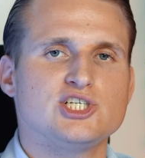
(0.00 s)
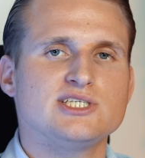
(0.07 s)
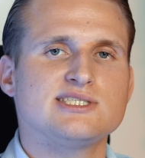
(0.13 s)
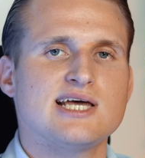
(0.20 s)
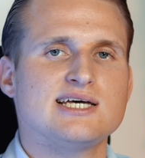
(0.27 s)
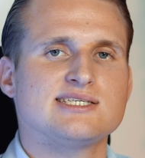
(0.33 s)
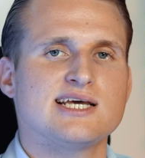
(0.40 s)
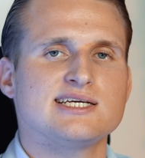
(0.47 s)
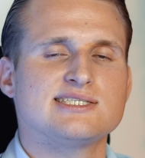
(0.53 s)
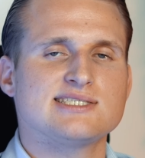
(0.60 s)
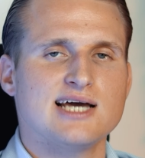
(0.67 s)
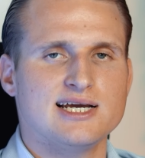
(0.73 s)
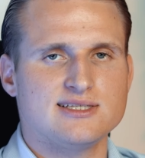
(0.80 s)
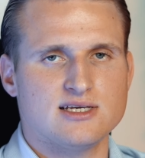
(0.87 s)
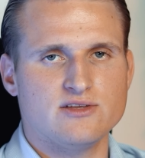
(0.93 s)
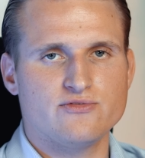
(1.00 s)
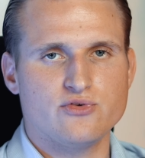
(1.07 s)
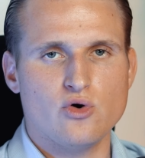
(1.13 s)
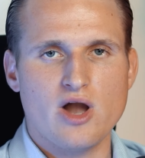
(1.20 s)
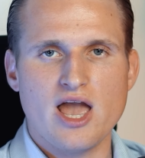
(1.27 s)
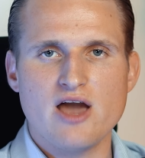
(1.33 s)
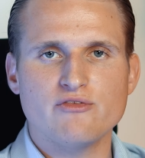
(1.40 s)
Just as a side
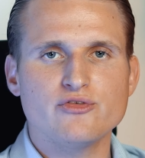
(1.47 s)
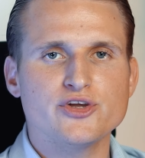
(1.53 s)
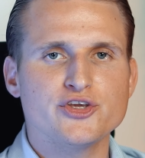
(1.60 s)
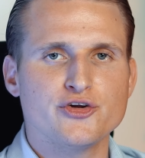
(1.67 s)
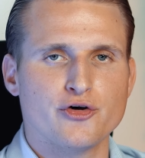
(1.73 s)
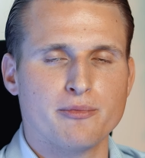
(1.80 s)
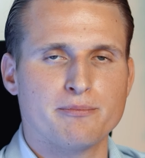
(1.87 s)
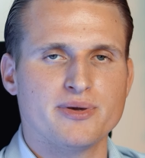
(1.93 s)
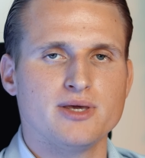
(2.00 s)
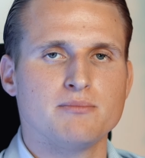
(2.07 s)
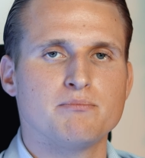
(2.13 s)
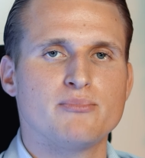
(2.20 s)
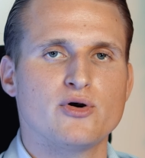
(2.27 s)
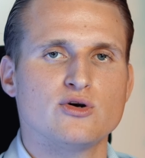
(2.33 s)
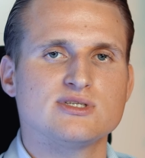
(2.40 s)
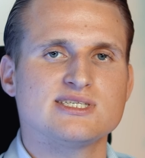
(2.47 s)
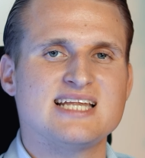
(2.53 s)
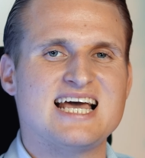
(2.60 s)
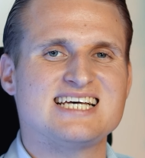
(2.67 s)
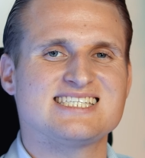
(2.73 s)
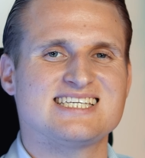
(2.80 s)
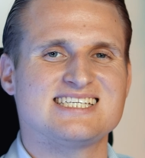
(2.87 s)
info, every European person
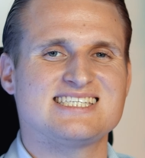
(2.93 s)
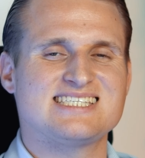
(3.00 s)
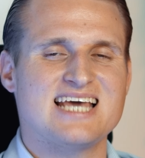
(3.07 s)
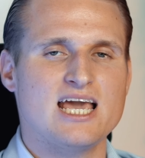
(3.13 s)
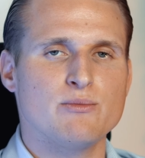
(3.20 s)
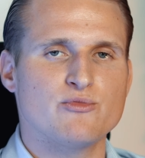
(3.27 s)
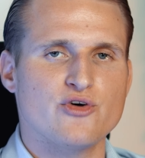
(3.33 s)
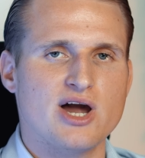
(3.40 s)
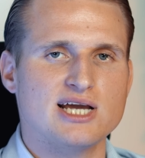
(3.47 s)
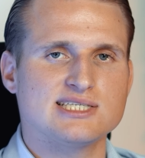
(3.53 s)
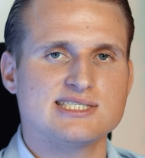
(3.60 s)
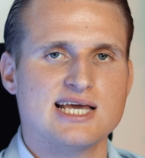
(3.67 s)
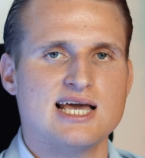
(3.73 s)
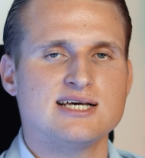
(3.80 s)
has the same rights